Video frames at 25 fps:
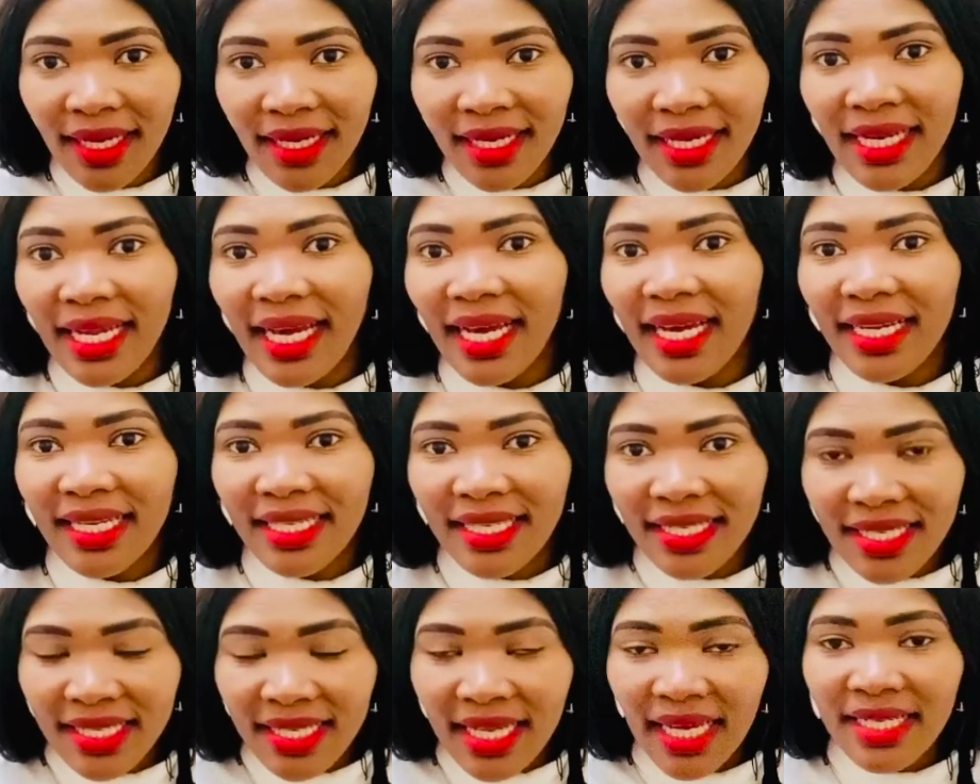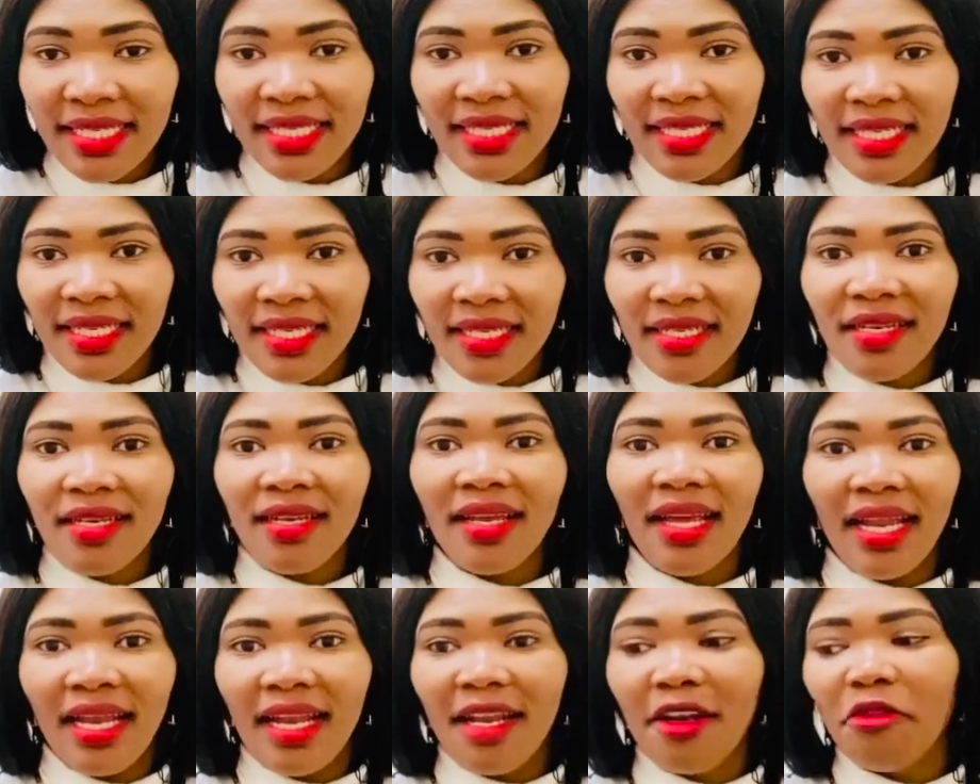like studying
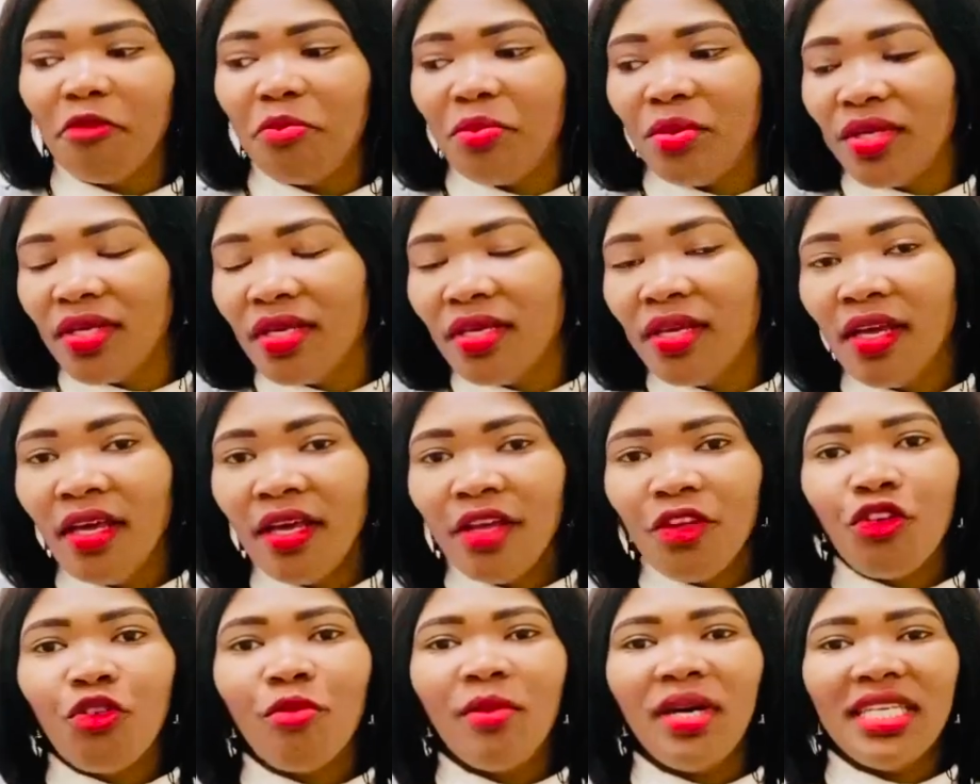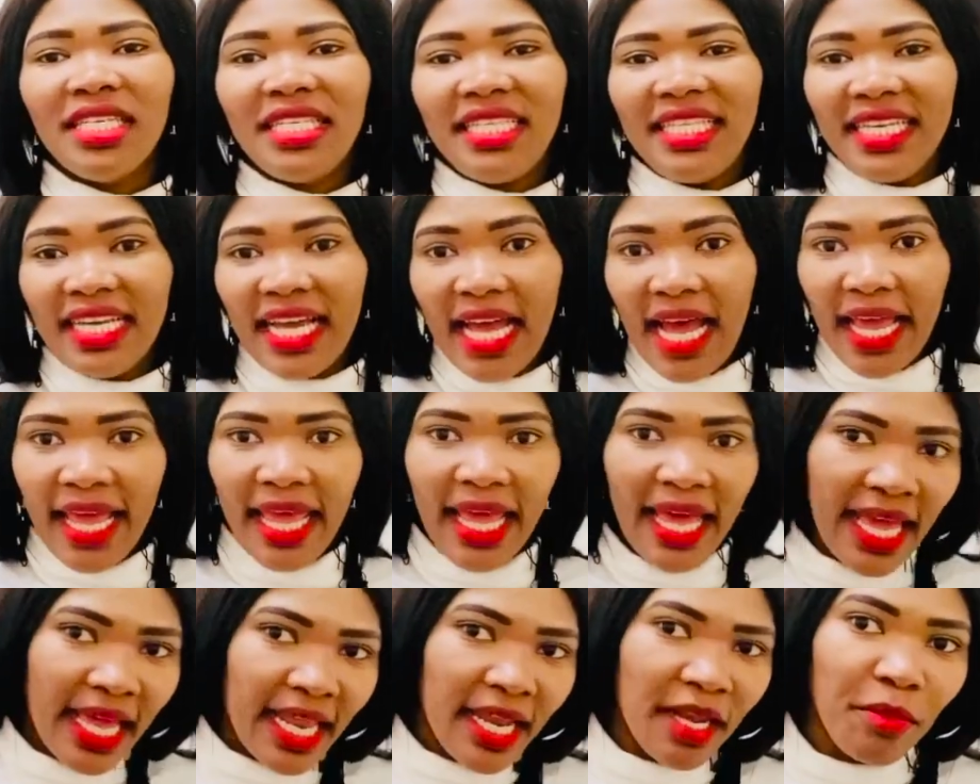LLB, you must think
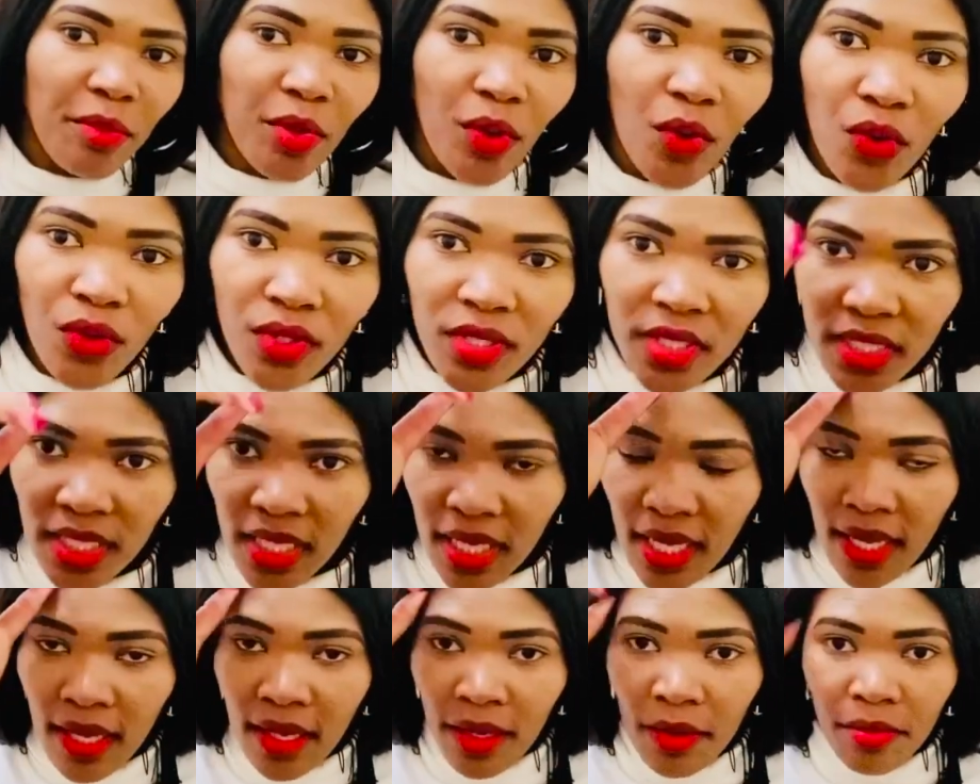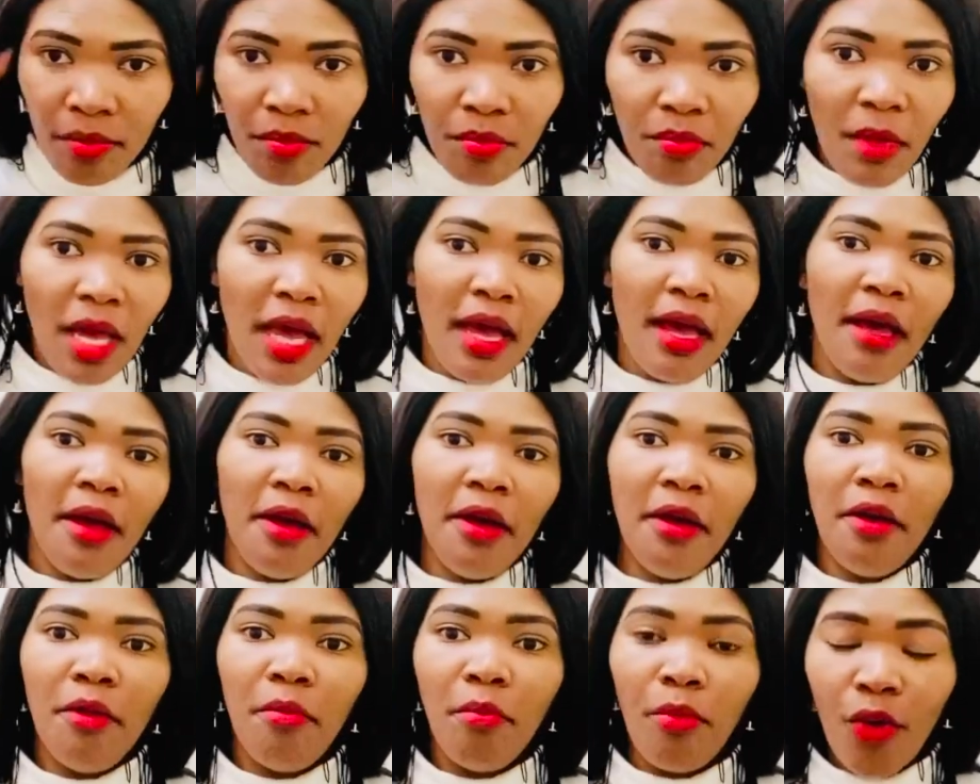again, because
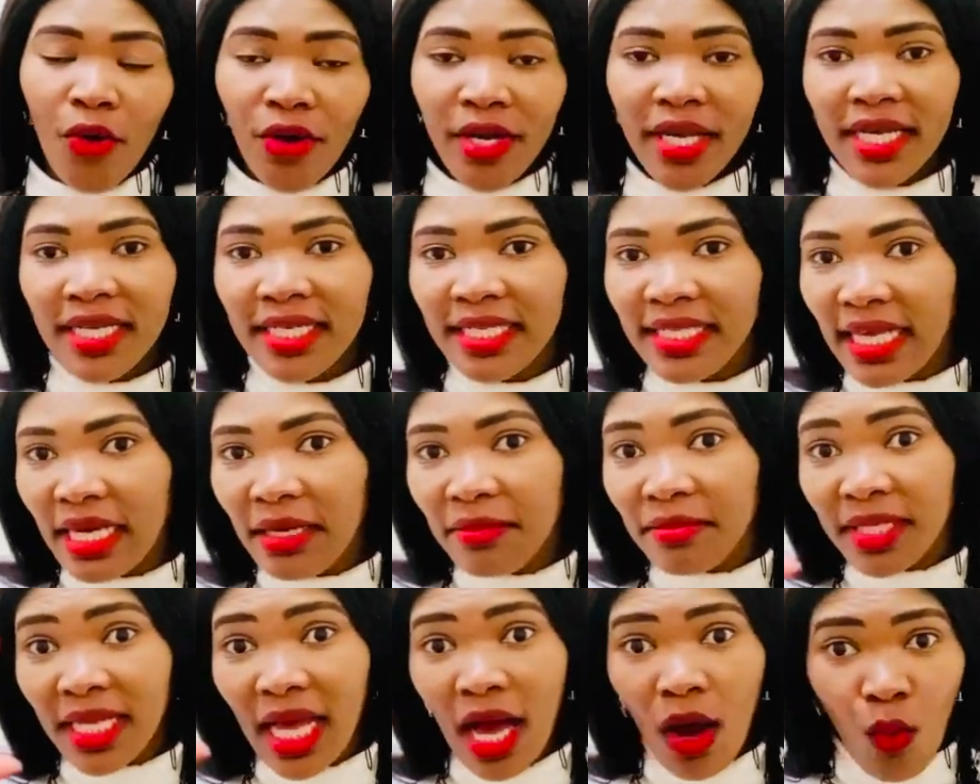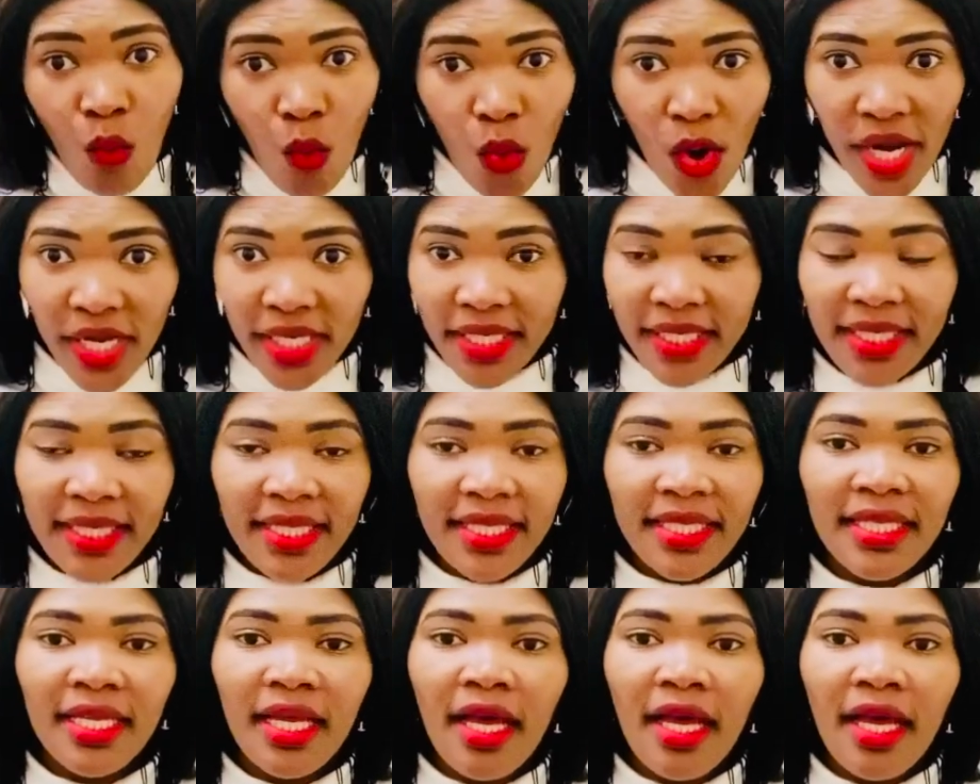board exams are worse.